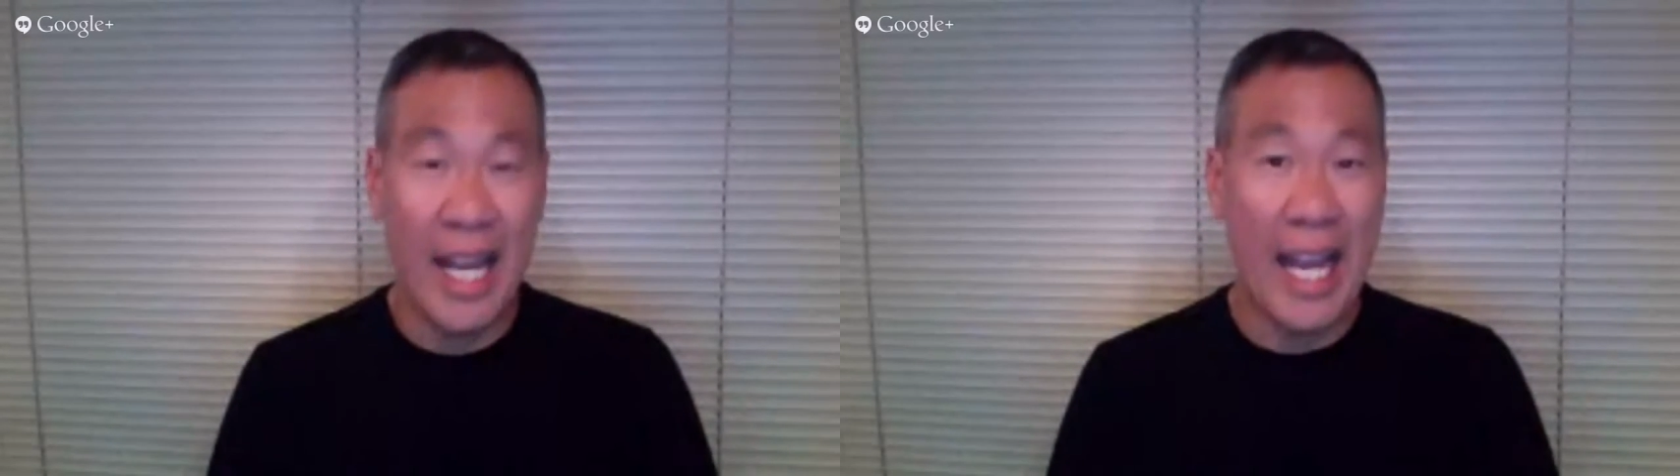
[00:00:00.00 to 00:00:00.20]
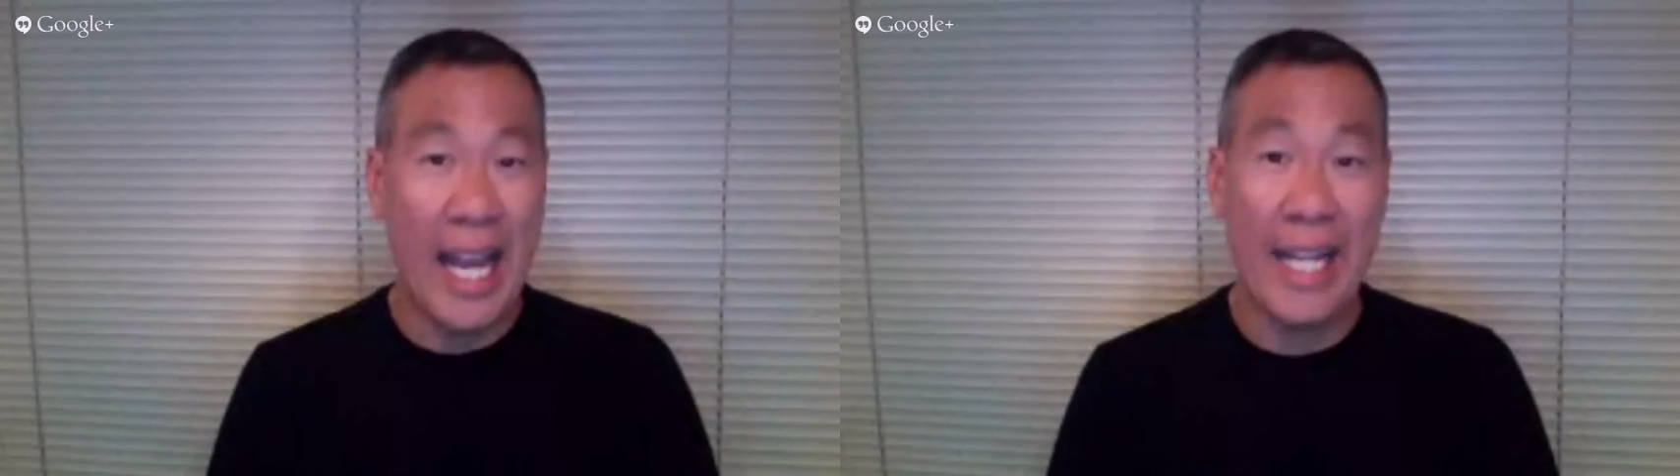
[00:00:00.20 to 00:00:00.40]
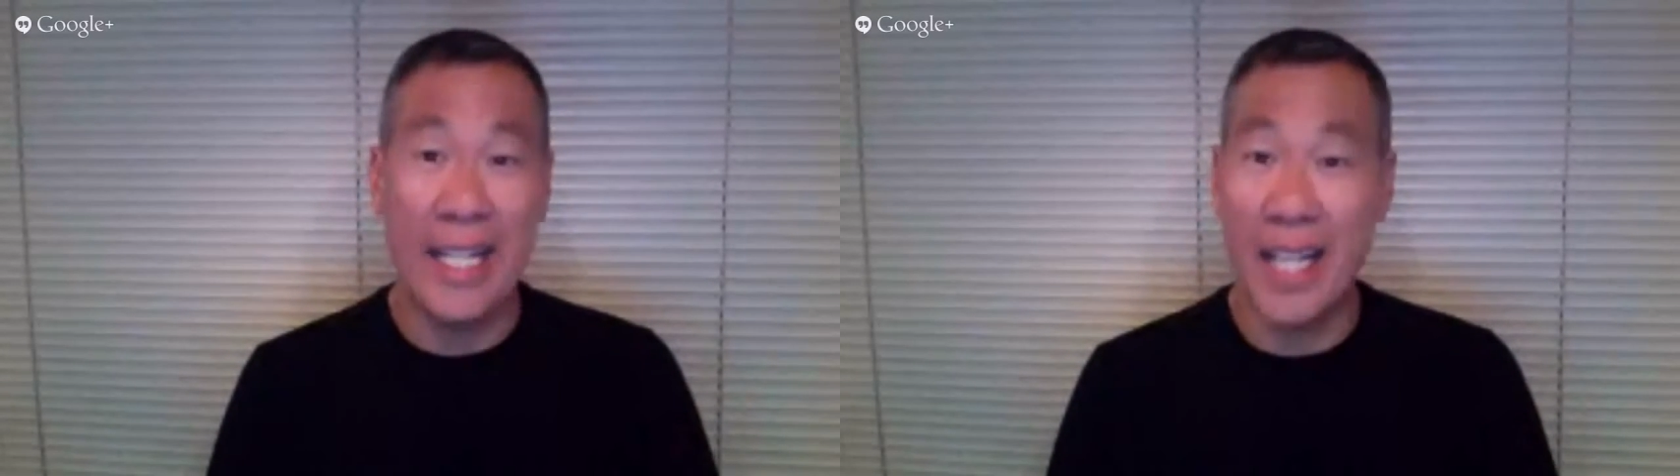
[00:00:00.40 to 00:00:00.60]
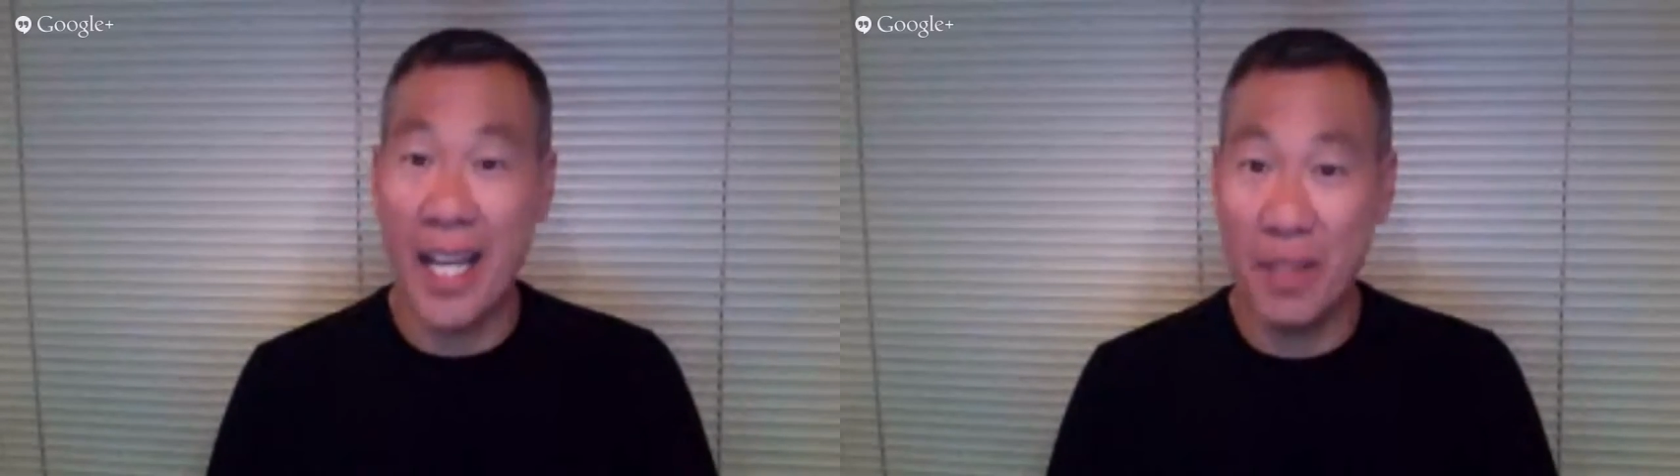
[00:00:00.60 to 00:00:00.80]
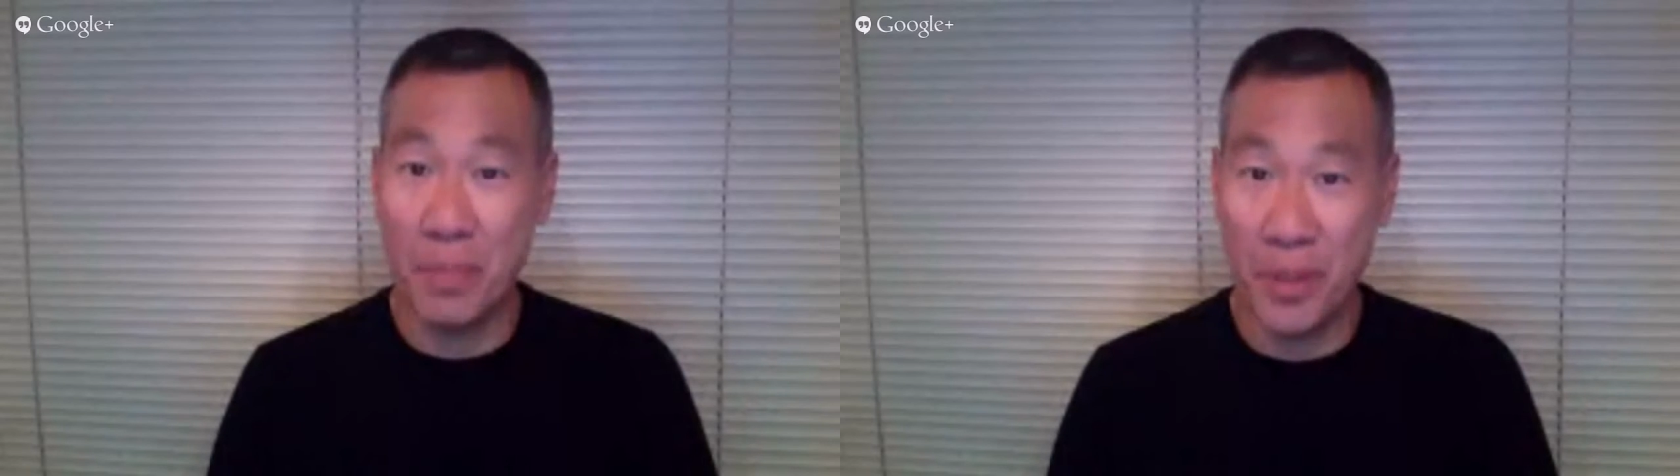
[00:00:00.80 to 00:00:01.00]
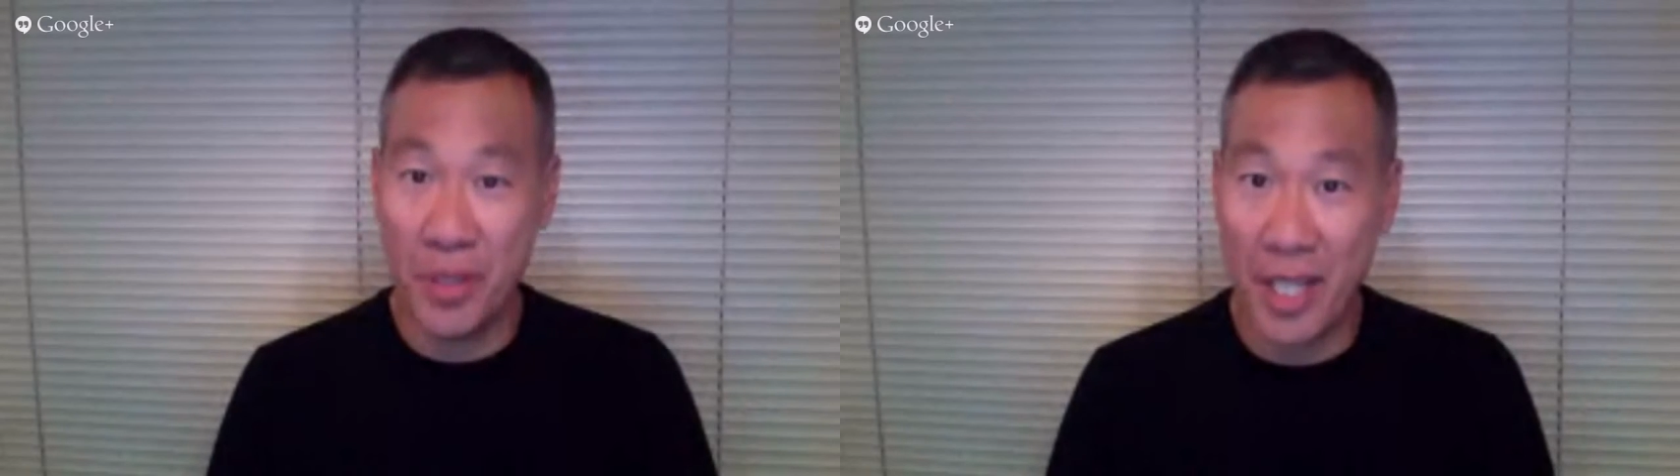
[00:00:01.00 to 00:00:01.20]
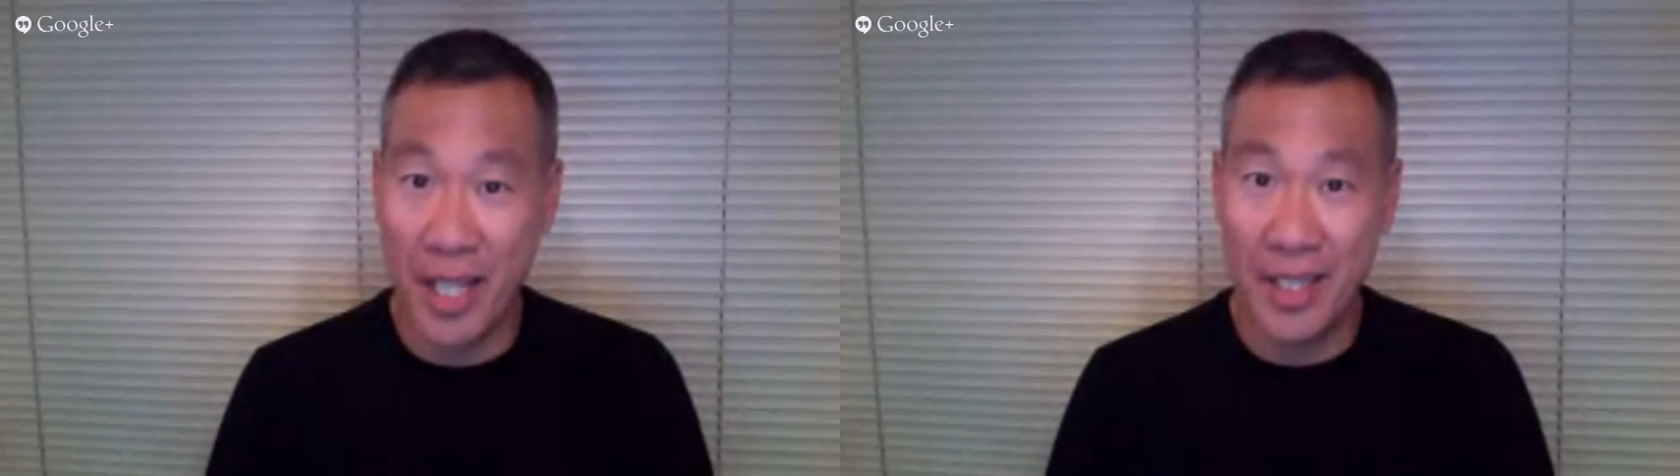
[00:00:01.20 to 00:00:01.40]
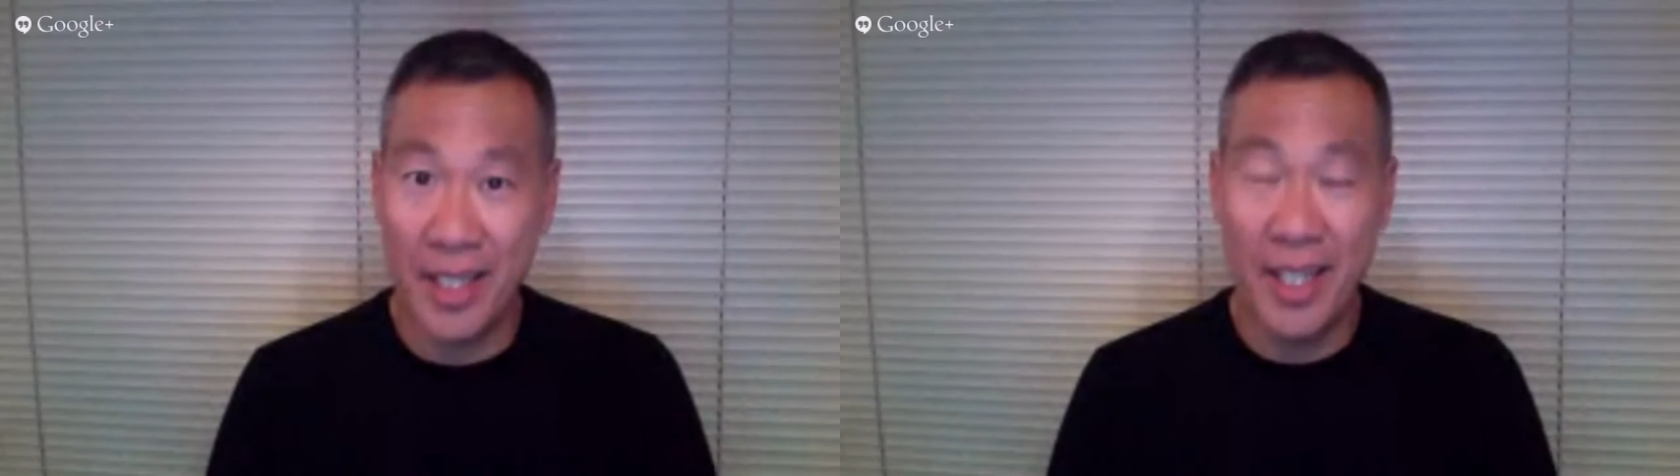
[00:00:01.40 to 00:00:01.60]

88%,